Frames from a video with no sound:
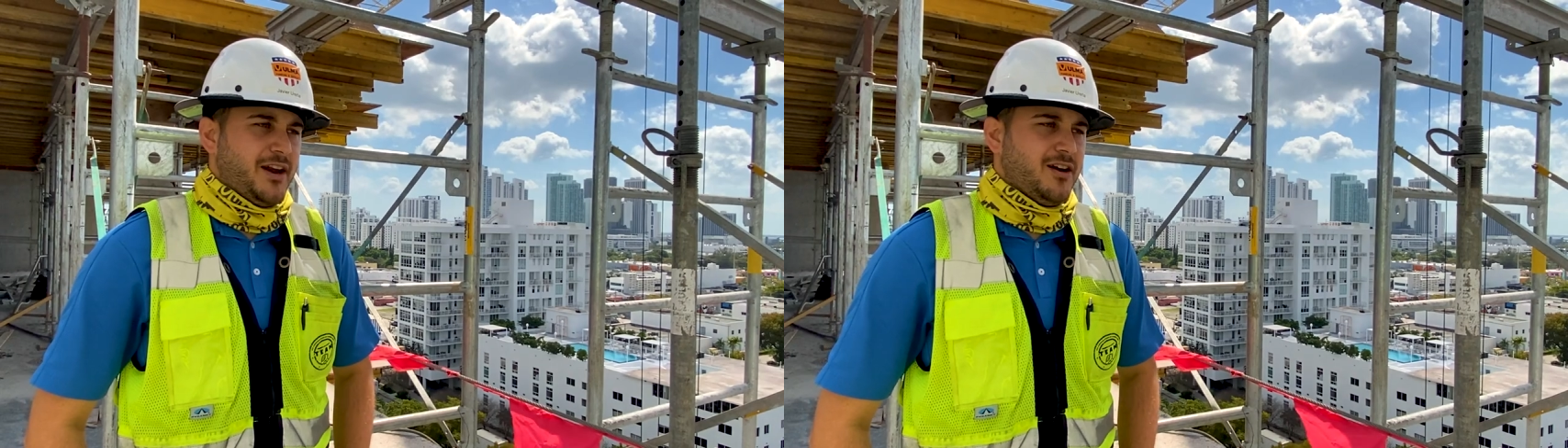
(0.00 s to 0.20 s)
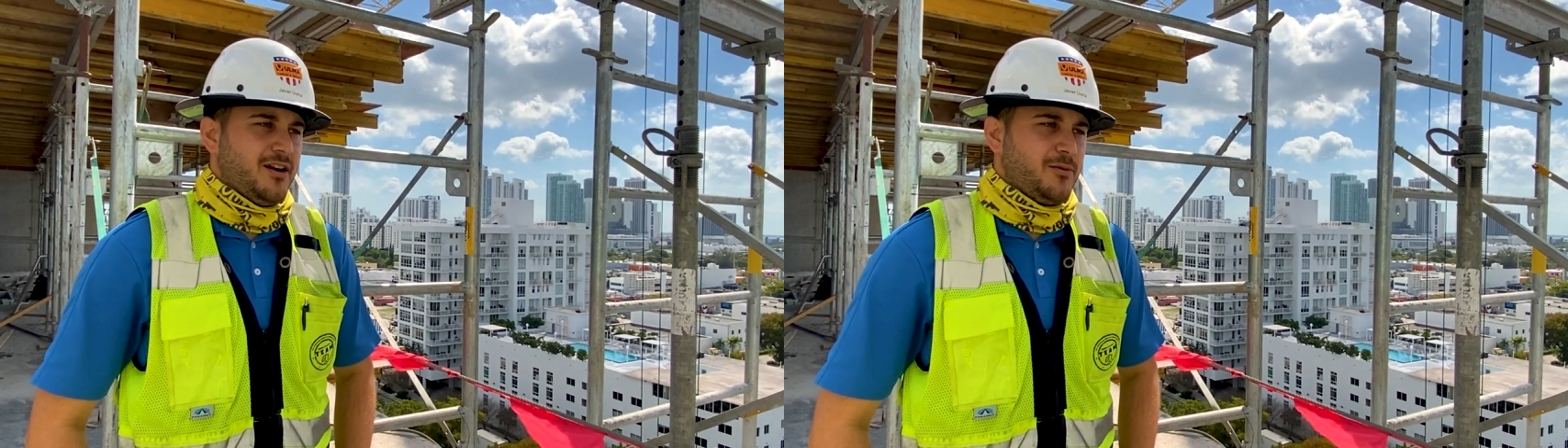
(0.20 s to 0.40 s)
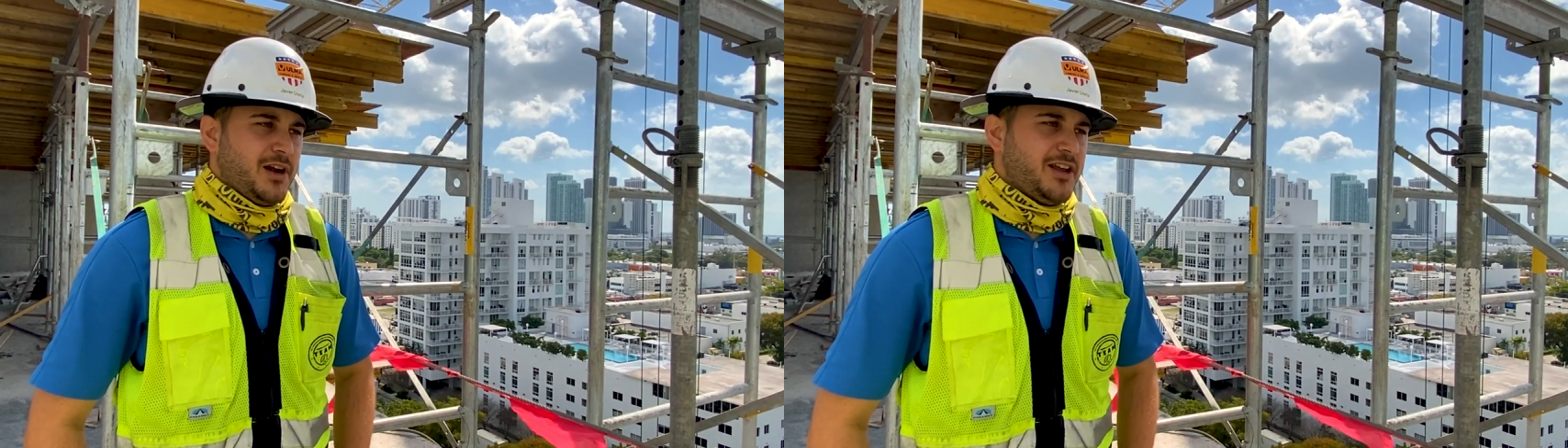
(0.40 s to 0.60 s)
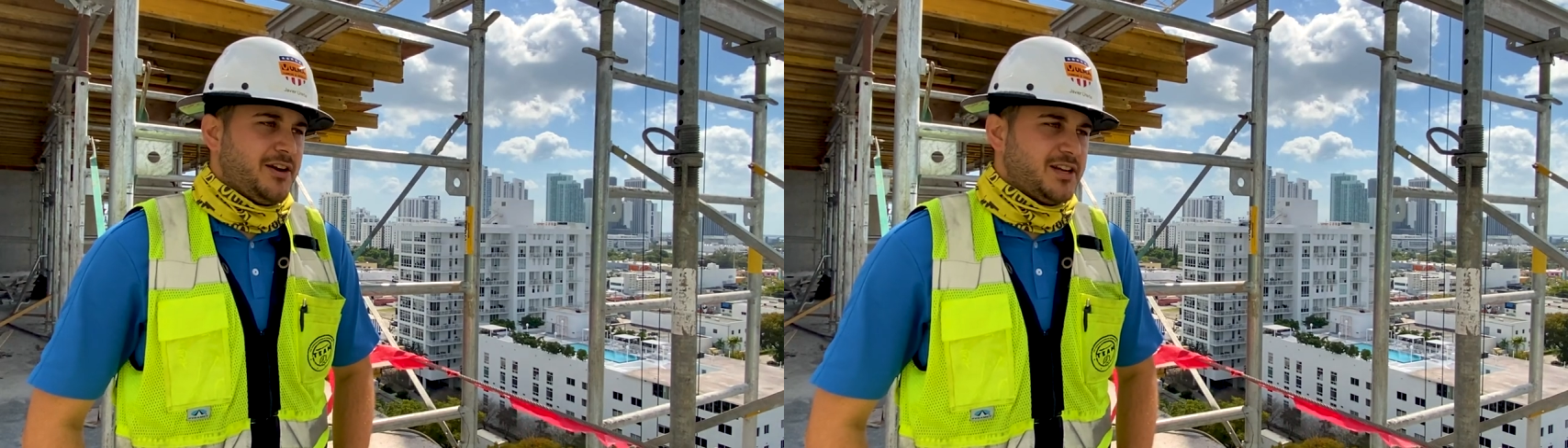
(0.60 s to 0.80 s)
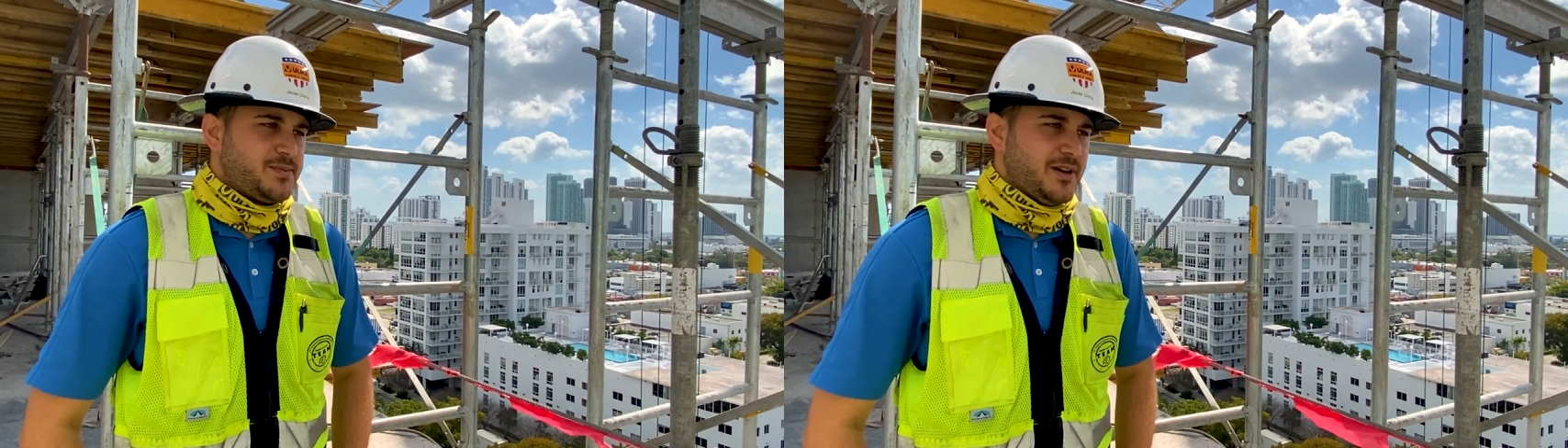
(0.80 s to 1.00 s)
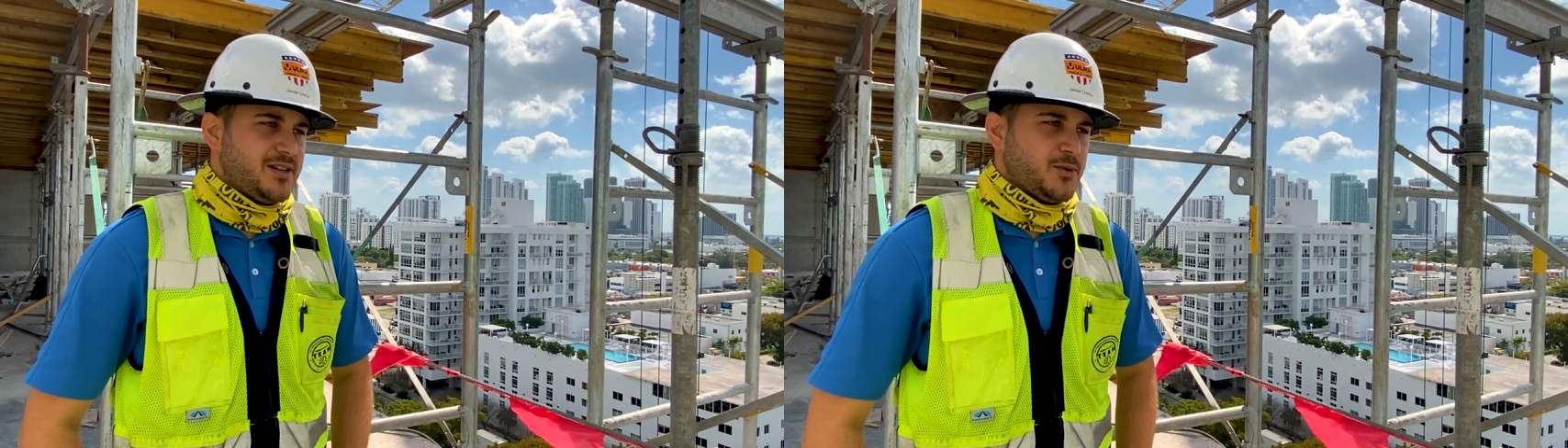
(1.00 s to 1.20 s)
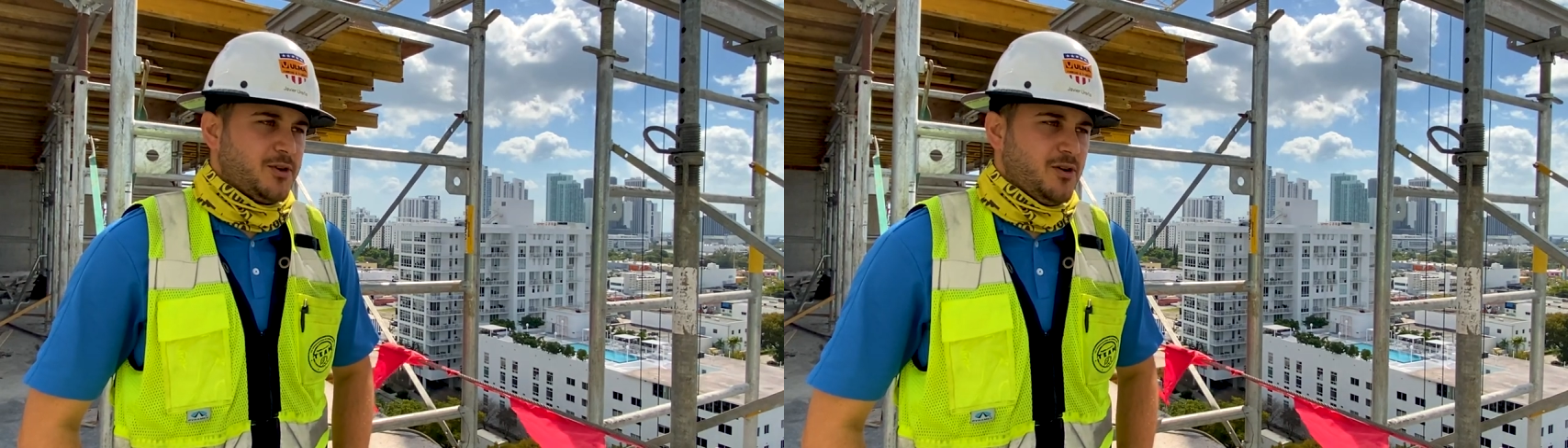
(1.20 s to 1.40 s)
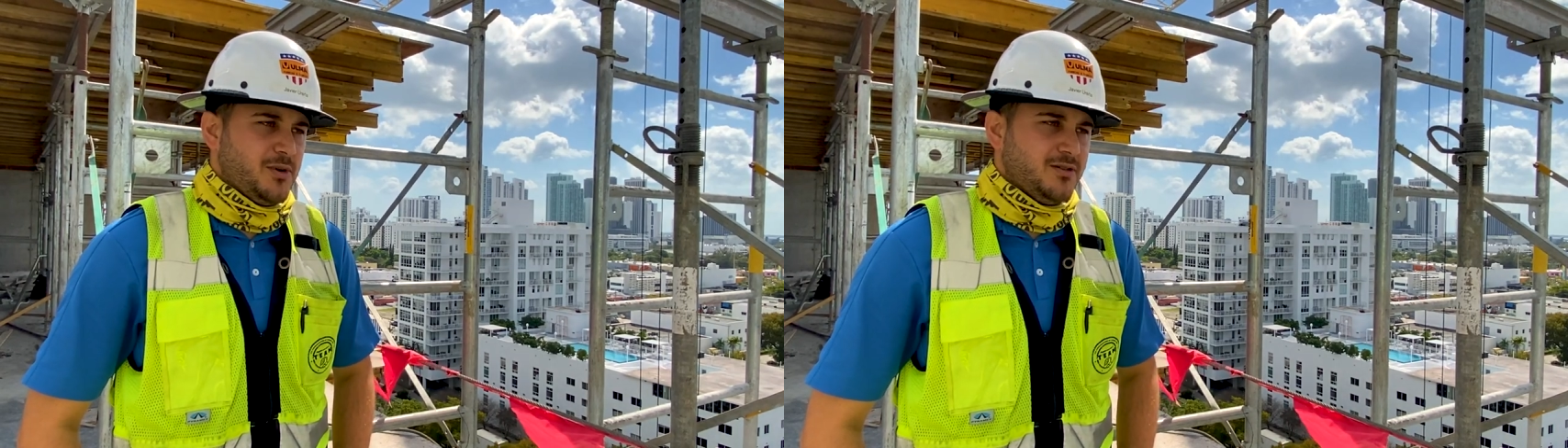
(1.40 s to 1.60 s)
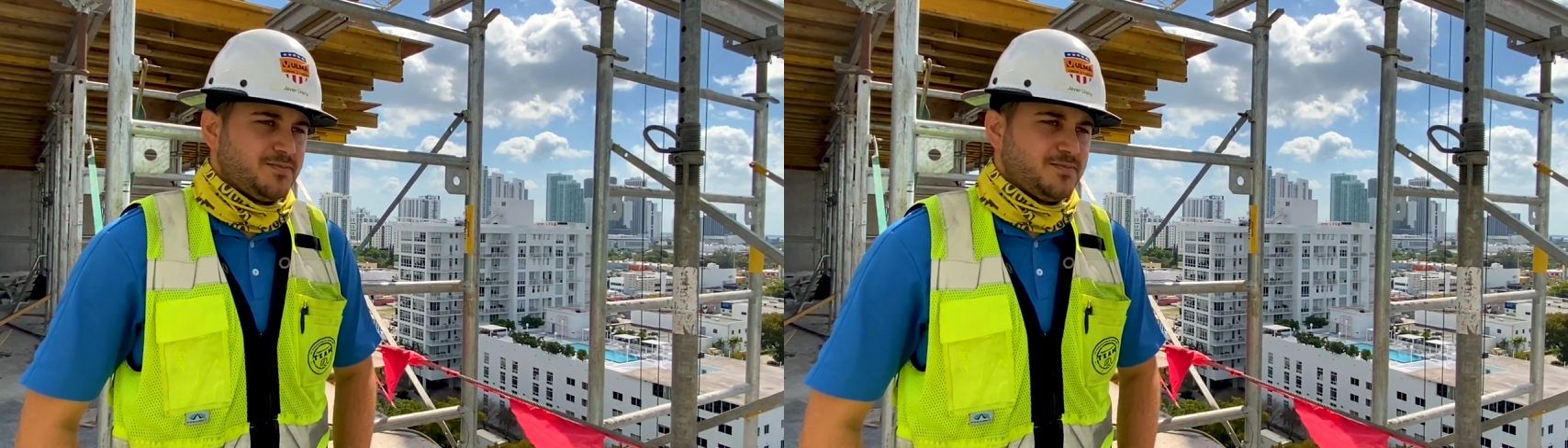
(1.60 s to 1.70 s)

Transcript: a really good experience with OMA.